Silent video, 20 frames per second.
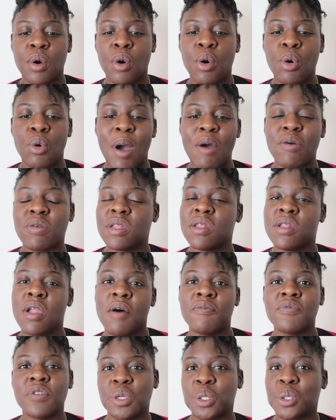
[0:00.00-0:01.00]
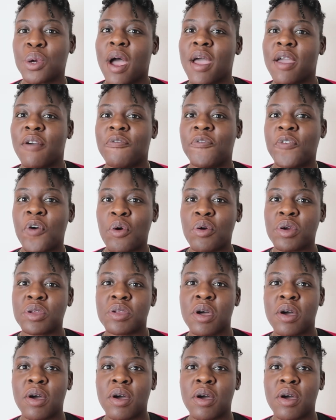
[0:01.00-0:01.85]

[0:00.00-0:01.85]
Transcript: Oh, I would love to try a foreigner.